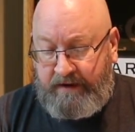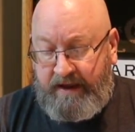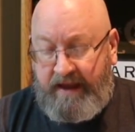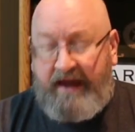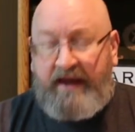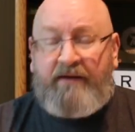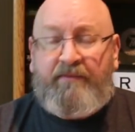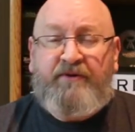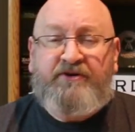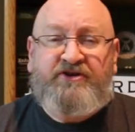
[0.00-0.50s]

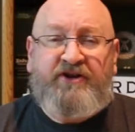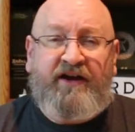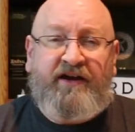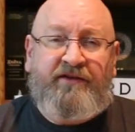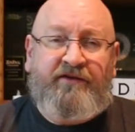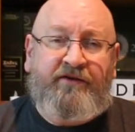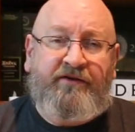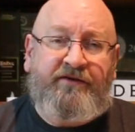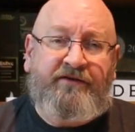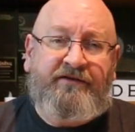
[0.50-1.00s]
and a bunch of
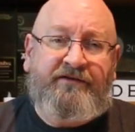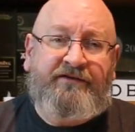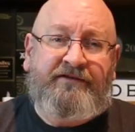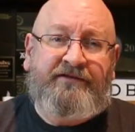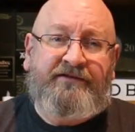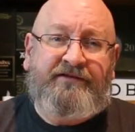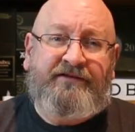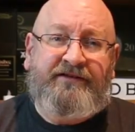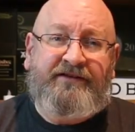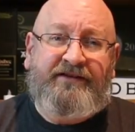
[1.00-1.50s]
other
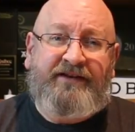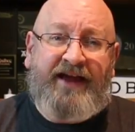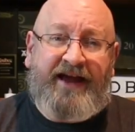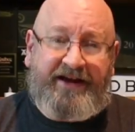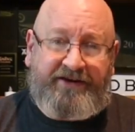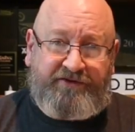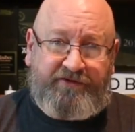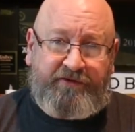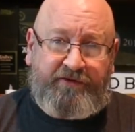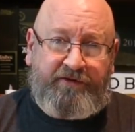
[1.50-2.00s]

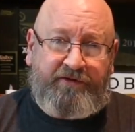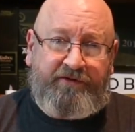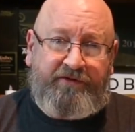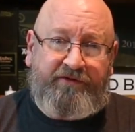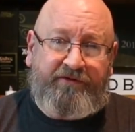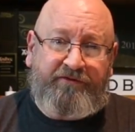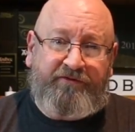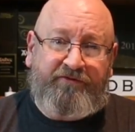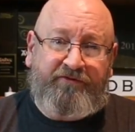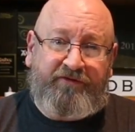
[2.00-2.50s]

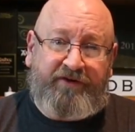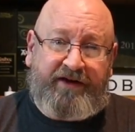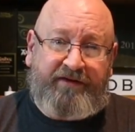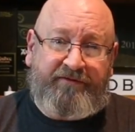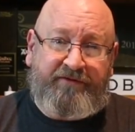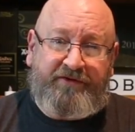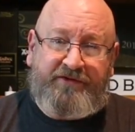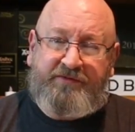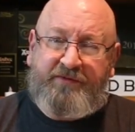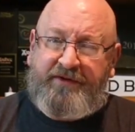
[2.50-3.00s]
natural
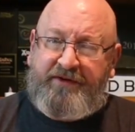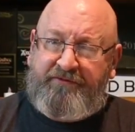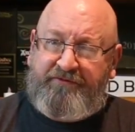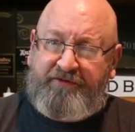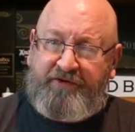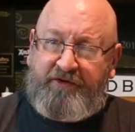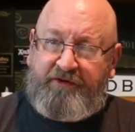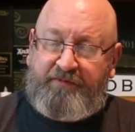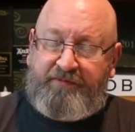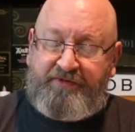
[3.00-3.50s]
flavors with a
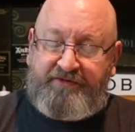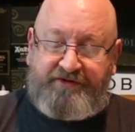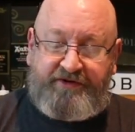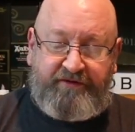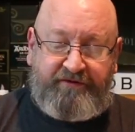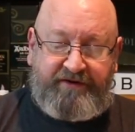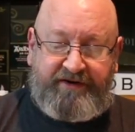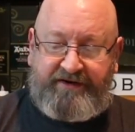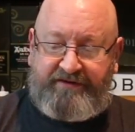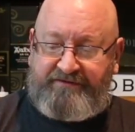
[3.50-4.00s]
few
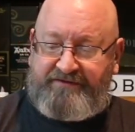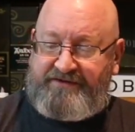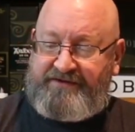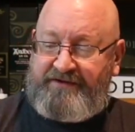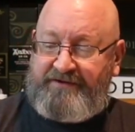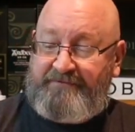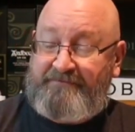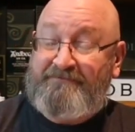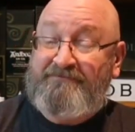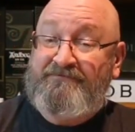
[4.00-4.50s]

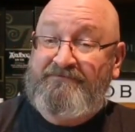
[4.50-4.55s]
preservatives.